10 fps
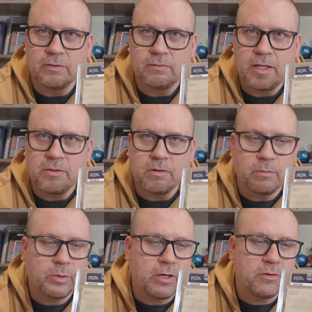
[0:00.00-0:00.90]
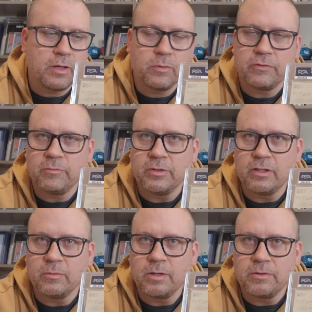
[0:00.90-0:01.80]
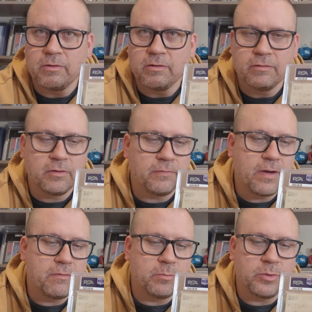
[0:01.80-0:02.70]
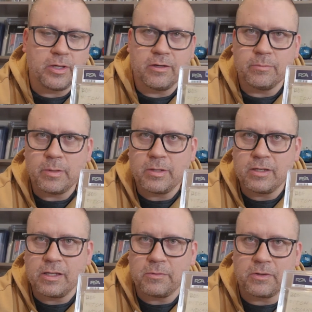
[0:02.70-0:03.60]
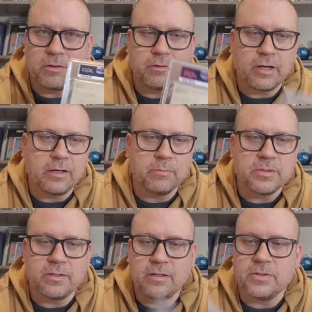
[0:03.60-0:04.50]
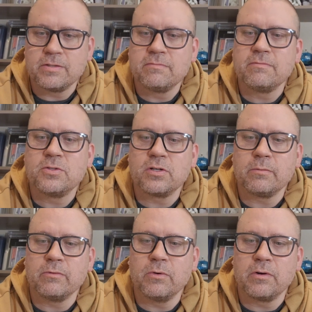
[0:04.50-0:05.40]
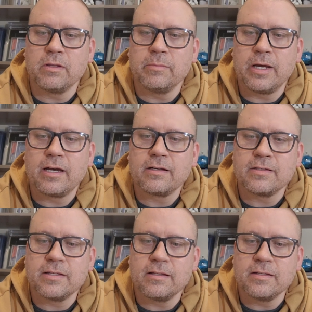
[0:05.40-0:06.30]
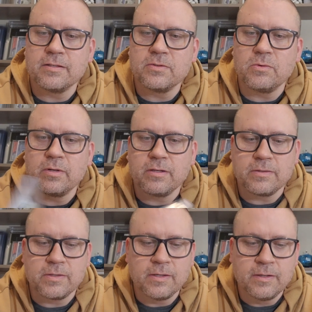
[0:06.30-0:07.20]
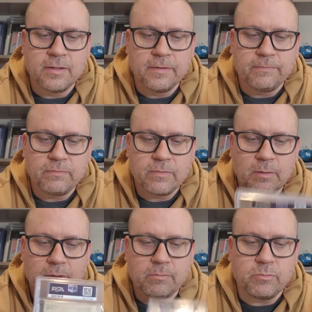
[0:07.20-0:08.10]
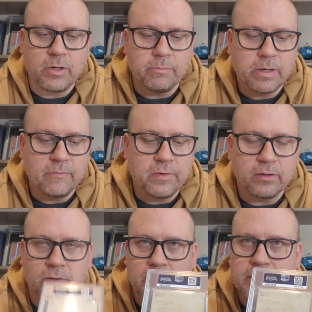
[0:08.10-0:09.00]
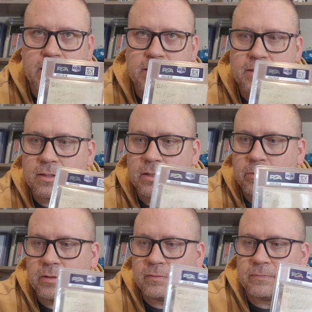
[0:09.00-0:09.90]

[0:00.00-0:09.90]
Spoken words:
either a player they weren't familiar with or their favorite player. Maybe they did that with all their items, and they just took them and wrote on the back and said, this is who it is. I mean, putting Bob Feller on is kind of silly, but